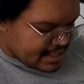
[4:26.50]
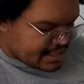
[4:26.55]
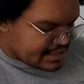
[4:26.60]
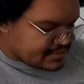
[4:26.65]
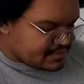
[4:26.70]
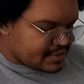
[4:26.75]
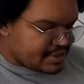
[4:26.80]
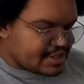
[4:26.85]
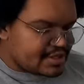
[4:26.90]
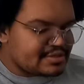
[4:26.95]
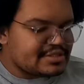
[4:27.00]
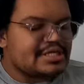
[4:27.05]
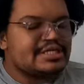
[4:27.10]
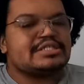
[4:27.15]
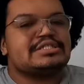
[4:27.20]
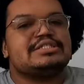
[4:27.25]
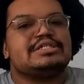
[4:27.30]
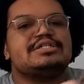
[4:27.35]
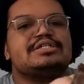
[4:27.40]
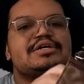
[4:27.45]
It's one of those
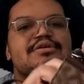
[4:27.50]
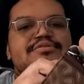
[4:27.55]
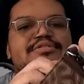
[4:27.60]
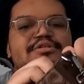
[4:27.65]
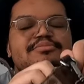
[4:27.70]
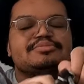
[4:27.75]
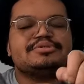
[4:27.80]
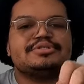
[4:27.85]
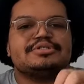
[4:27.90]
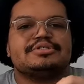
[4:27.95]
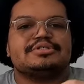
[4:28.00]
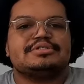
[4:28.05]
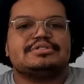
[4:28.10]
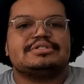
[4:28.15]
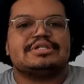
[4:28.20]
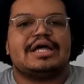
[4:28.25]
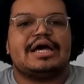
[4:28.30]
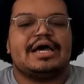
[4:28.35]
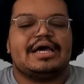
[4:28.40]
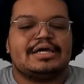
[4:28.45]
extendo
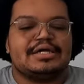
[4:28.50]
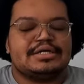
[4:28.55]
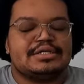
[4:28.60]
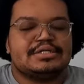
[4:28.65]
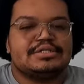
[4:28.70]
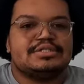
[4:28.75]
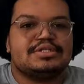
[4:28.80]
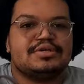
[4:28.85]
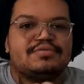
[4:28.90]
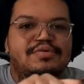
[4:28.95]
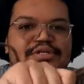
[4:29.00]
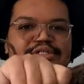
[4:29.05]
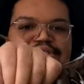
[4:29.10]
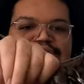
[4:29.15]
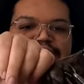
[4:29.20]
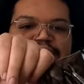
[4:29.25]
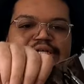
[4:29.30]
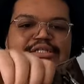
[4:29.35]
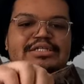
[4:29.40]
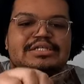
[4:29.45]
zippers, like the ones
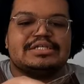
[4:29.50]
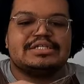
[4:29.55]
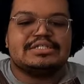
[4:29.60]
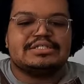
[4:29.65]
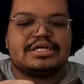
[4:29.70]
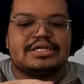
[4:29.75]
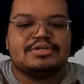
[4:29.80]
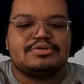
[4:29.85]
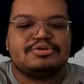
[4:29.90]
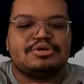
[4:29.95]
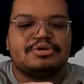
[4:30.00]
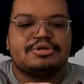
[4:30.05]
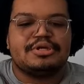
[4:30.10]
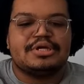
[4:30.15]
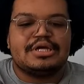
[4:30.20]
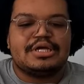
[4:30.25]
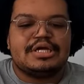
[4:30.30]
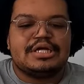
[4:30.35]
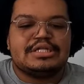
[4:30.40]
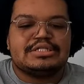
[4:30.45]
that's like this, like you can
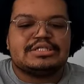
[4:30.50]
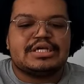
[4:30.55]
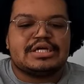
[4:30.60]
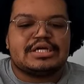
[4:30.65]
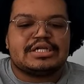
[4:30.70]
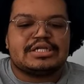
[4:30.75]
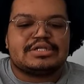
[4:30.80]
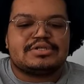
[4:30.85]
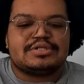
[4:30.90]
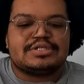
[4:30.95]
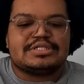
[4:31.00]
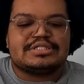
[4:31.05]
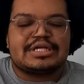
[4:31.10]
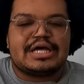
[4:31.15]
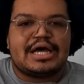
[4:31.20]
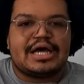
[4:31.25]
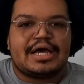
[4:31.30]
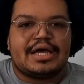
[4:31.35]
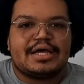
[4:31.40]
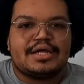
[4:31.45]
tuck it in on the
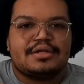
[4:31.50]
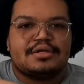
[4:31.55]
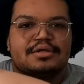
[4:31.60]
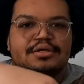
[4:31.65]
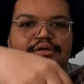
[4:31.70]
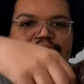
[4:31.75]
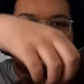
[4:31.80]
side,